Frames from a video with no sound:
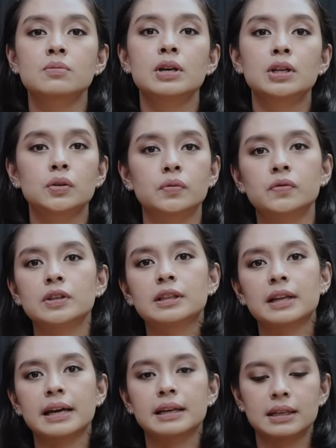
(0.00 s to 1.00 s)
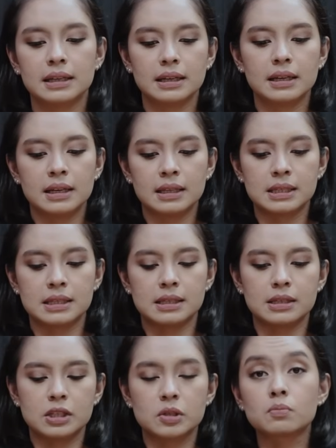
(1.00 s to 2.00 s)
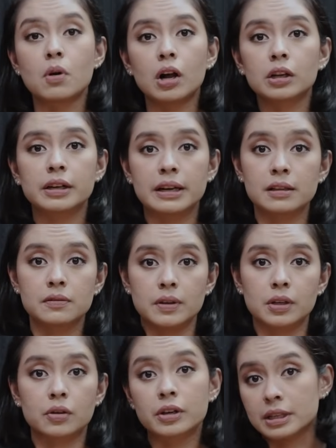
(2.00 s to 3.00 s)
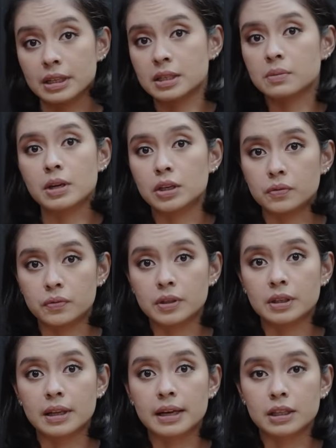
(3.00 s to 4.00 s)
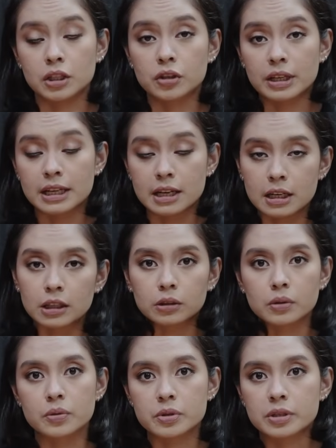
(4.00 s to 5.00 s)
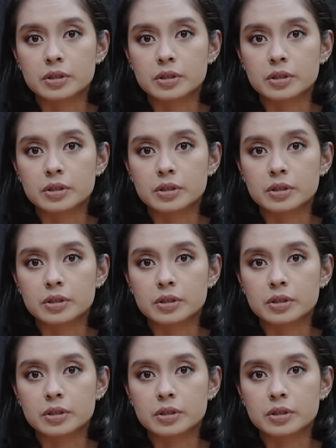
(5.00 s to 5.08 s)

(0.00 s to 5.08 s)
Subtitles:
make you feel like it's a smaller elevator, or it doesn't make you feel like you're in an enclosed